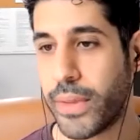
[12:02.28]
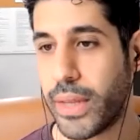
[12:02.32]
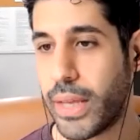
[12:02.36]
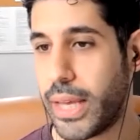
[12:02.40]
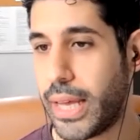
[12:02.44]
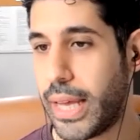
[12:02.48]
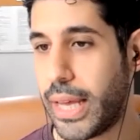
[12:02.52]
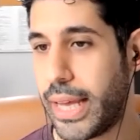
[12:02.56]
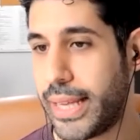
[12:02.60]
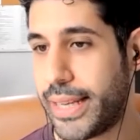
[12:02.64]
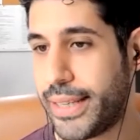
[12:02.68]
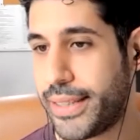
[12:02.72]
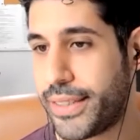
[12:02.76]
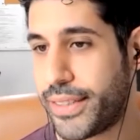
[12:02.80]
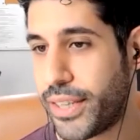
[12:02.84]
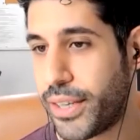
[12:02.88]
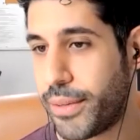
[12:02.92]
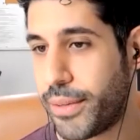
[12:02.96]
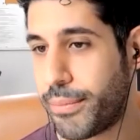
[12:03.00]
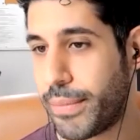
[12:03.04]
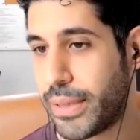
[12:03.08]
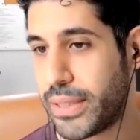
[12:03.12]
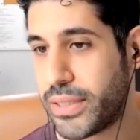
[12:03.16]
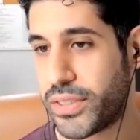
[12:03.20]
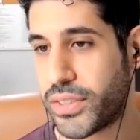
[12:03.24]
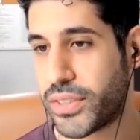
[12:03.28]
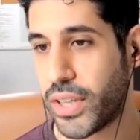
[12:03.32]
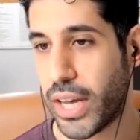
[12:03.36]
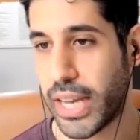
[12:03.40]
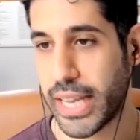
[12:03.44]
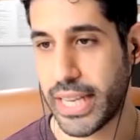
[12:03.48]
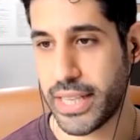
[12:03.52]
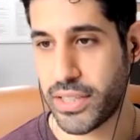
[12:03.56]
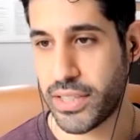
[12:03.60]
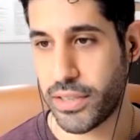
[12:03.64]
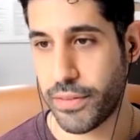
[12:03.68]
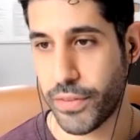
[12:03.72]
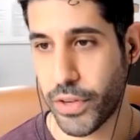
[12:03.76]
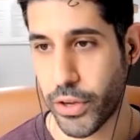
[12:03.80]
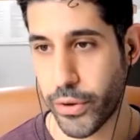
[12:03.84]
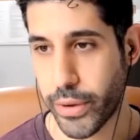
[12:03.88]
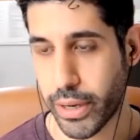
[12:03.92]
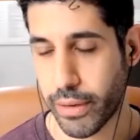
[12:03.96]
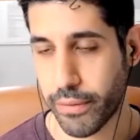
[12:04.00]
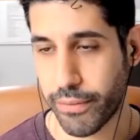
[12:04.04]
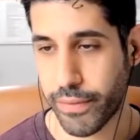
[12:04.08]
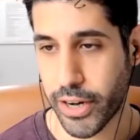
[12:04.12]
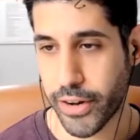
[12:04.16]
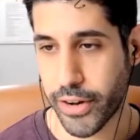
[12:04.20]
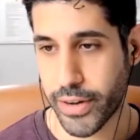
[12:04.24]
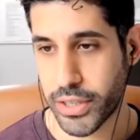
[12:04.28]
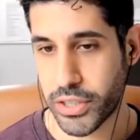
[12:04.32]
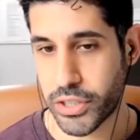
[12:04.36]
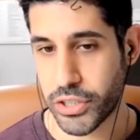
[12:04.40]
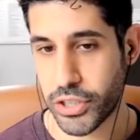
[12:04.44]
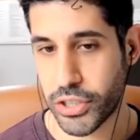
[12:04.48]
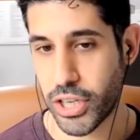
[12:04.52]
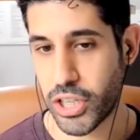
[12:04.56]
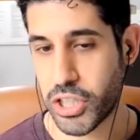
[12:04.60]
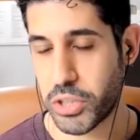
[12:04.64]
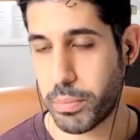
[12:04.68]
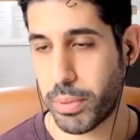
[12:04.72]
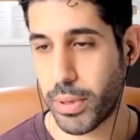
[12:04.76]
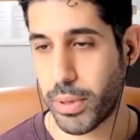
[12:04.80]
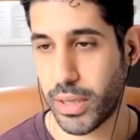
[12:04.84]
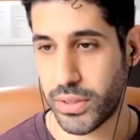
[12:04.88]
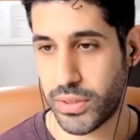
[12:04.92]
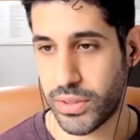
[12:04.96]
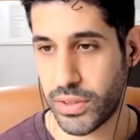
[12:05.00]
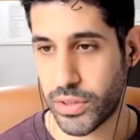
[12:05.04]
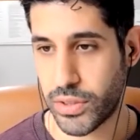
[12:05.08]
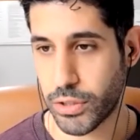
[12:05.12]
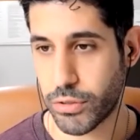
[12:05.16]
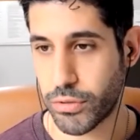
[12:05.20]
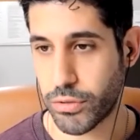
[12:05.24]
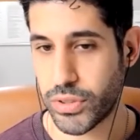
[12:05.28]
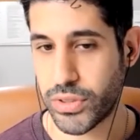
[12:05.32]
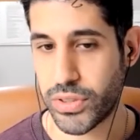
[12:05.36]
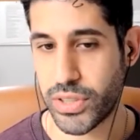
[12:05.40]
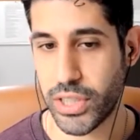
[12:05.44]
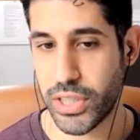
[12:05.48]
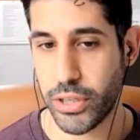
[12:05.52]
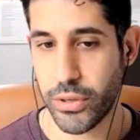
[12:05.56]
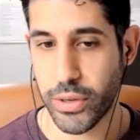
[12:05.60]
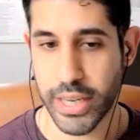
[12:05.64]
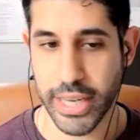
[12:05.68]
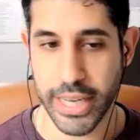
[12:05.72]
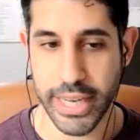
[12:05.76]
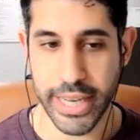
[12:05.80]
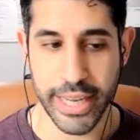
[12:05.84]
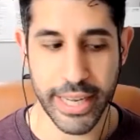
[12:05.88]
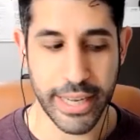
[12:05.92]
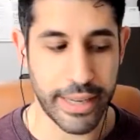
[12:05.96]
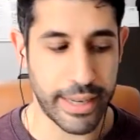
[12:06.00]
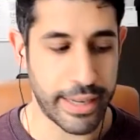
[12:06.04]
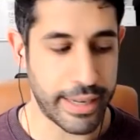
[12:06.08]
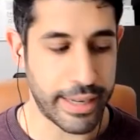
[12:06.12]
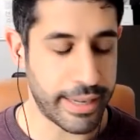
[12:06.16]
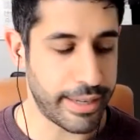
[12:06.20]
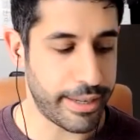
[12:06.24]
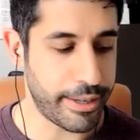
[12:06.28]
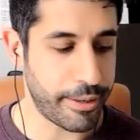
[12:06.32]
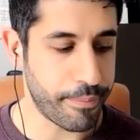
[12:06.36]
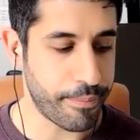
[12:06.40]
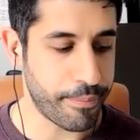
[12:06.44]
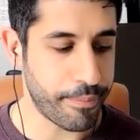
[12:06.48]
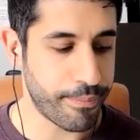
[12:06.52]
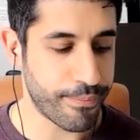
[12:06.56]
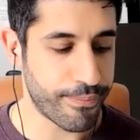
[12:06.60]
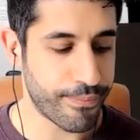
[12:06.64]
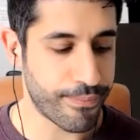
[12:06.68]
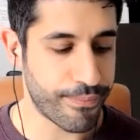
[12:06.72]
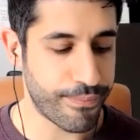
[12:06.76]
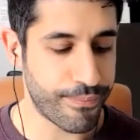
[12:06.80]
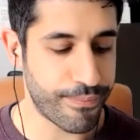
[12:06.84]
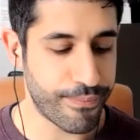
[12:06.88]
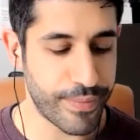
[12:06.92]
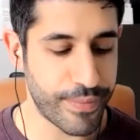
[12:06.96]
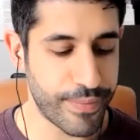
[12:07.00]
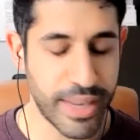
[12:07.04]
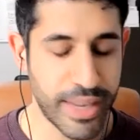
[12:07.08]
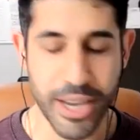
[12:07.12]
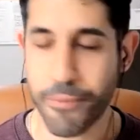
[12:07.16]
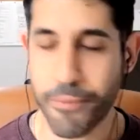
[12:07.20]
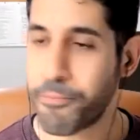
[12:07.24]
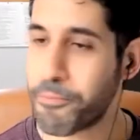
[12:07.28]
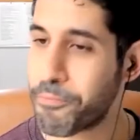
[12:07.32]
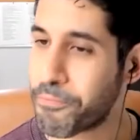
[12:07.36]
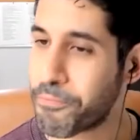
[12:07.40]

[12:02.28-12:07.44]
and start interviewing various church planters across the UK. Yeah.